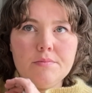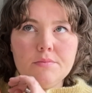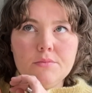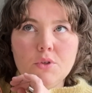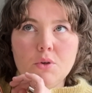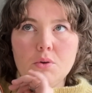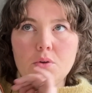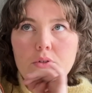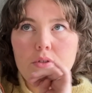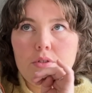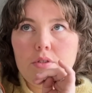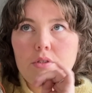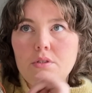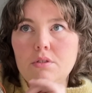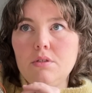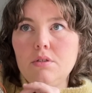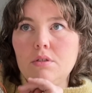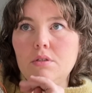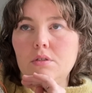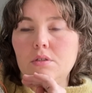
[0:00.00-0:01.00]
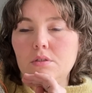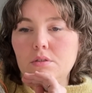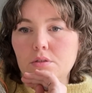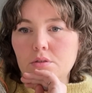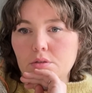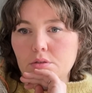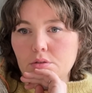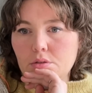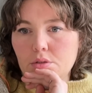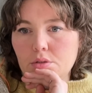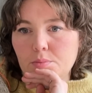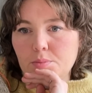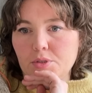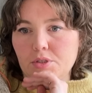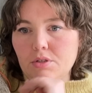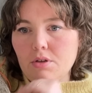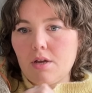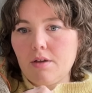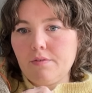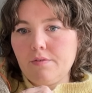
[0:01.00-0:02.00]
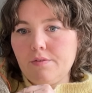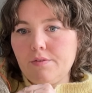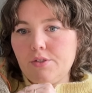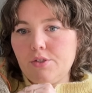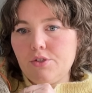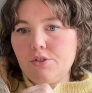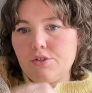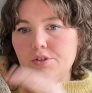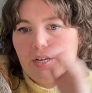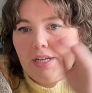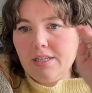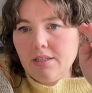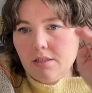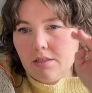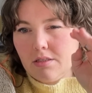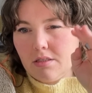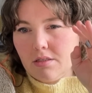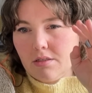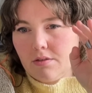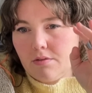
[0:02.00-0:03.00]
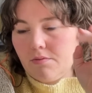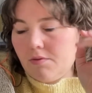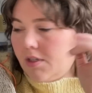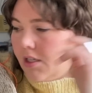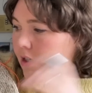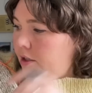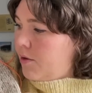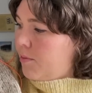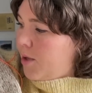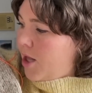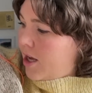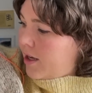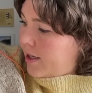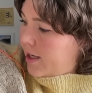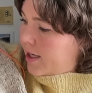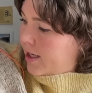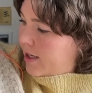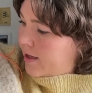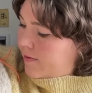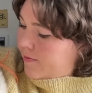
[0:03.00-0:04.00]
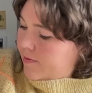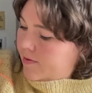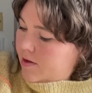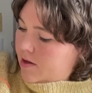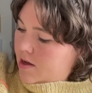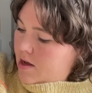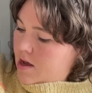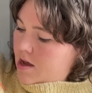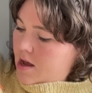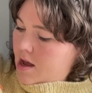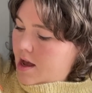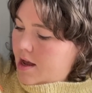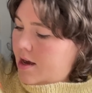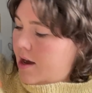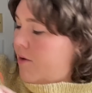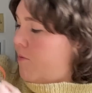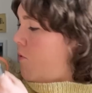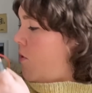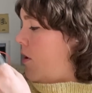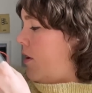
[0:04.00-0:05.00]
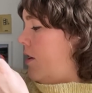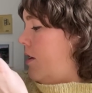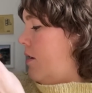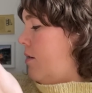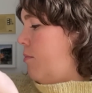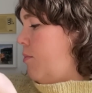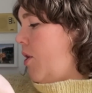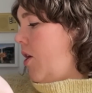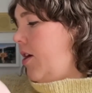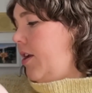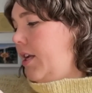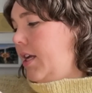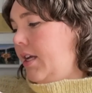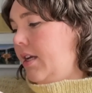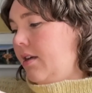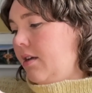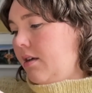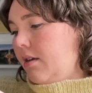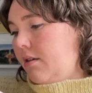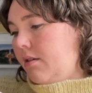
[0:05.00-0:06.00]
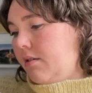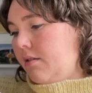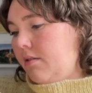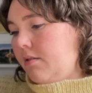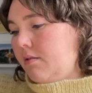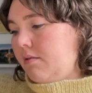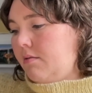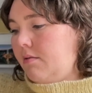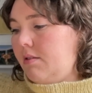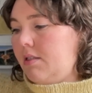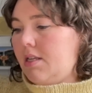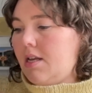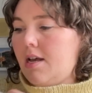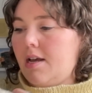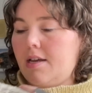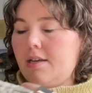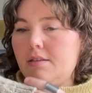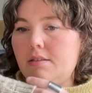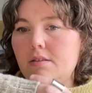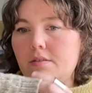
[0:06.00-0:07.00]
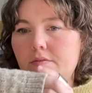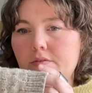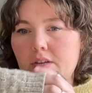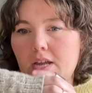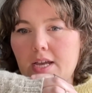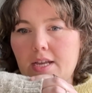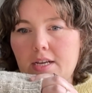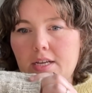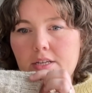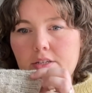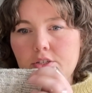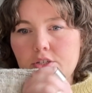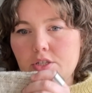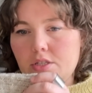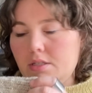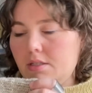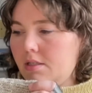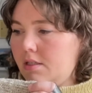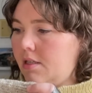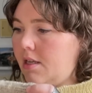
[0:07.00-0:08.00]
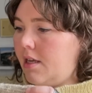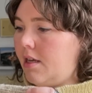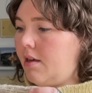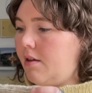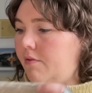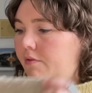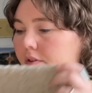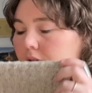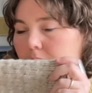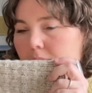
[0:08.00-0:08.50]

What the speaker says: Holst Supersoft shrinks when you're blocking it, and I wanted a body size of 9 inches, like from